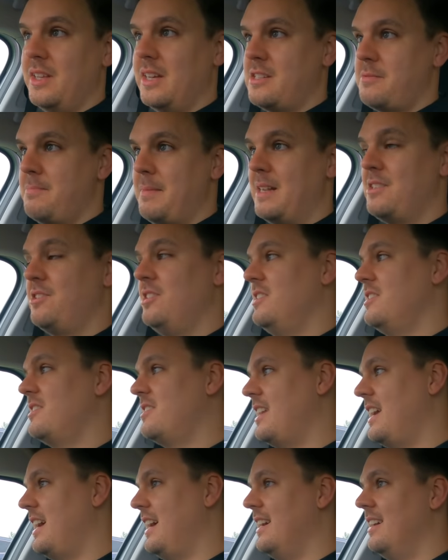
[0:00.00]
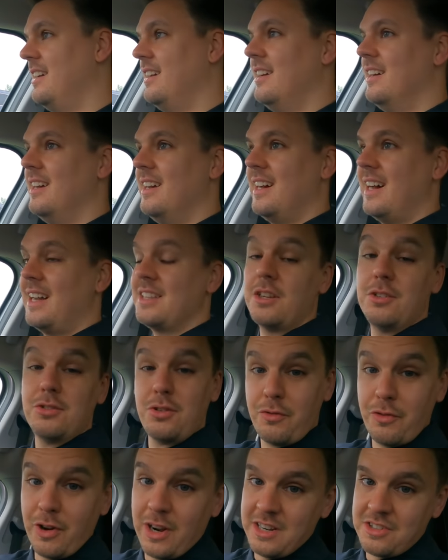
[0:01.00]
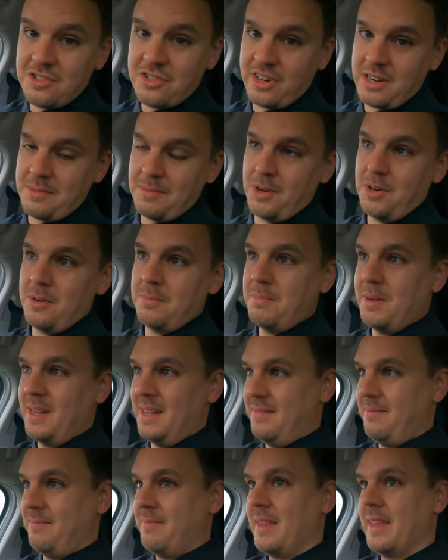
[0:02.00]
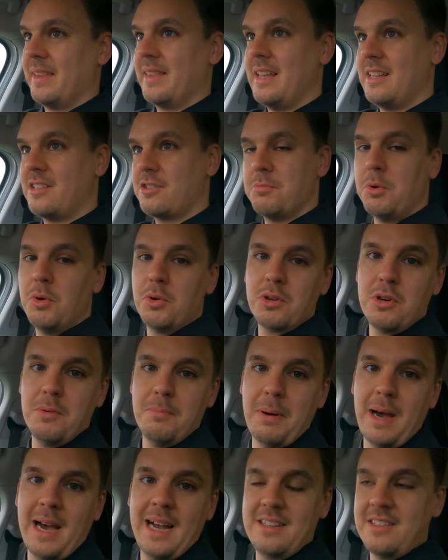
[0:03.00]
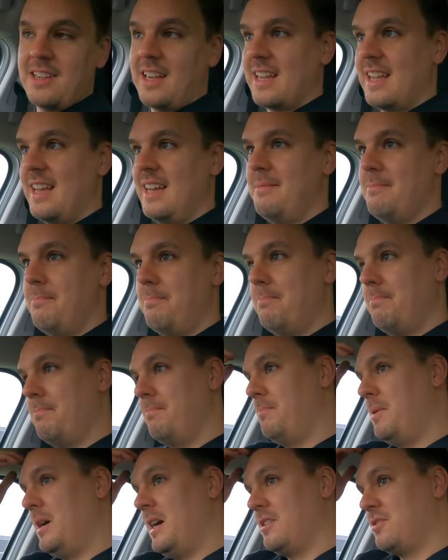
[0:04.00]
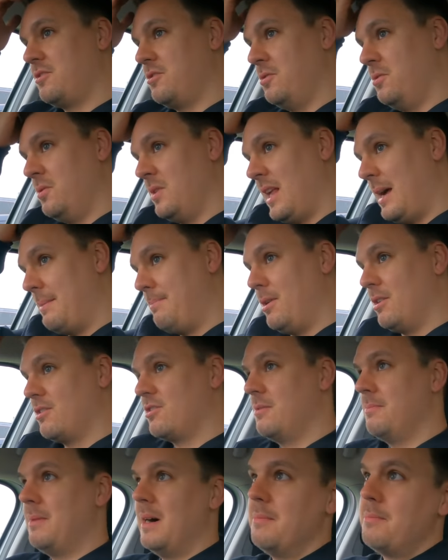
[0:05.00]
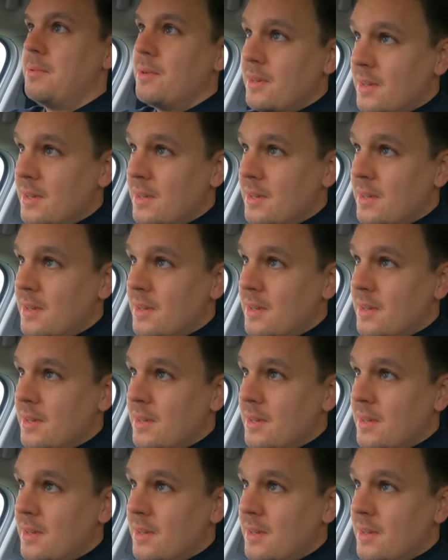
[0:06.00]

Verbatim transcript: Nice matching set. I don't do furniture anymore, but they're small and compact. I can parcel, like box them up.